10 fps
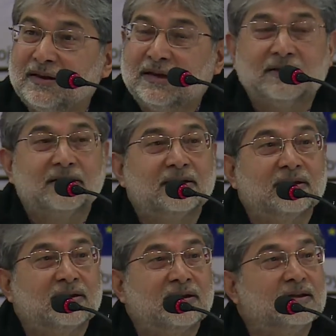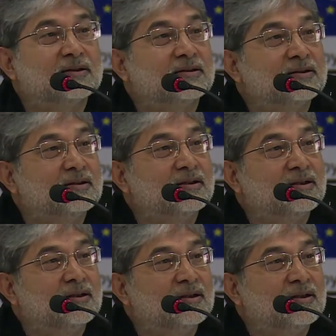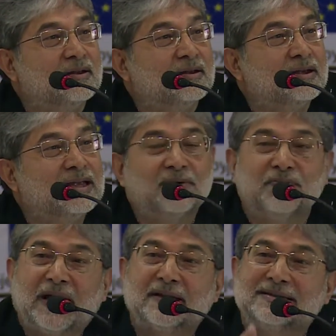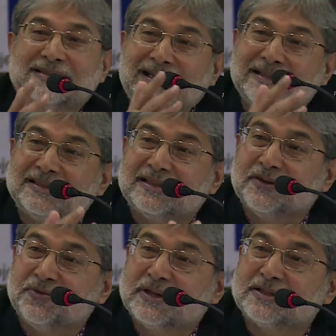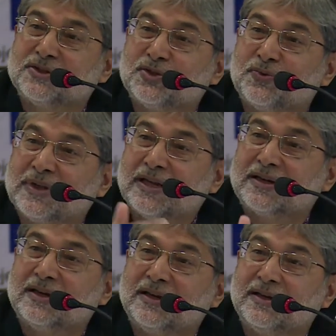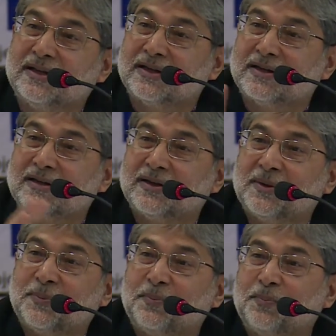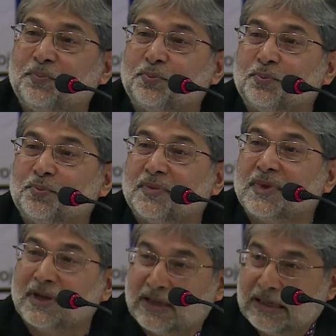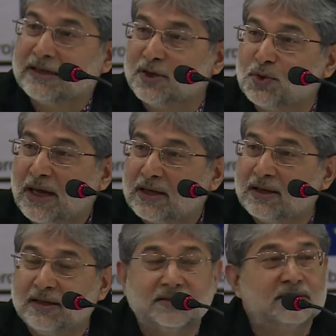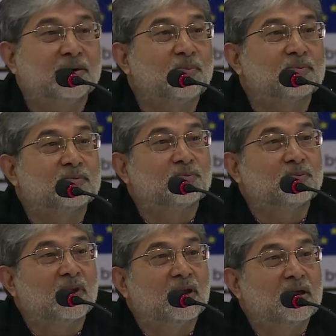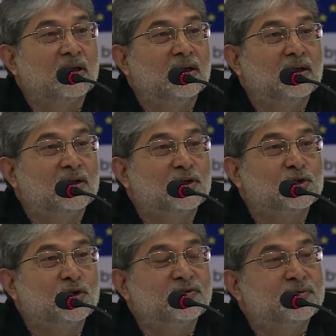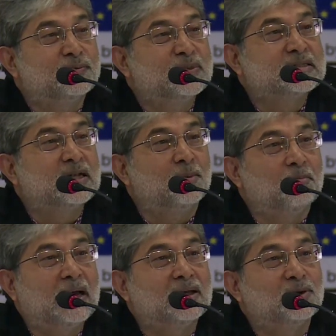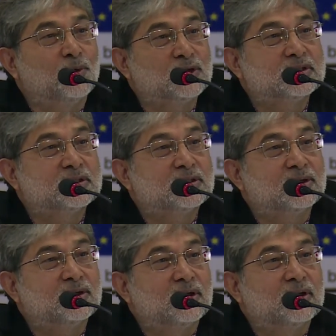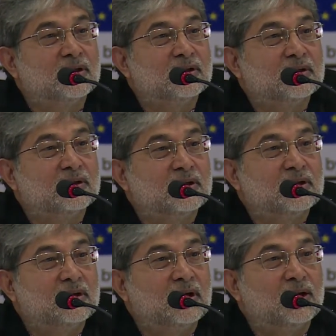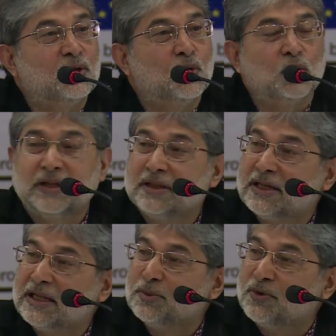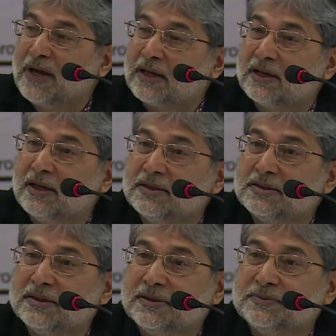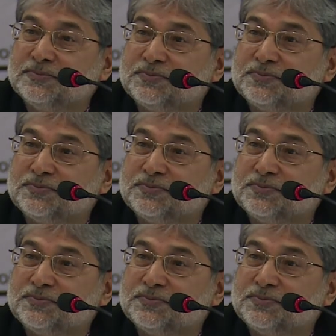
right? It, in fact, changed the definitions of direct and indirect credit to agriculture. So if Mr. Ambani wants a loan in the name of agriculture,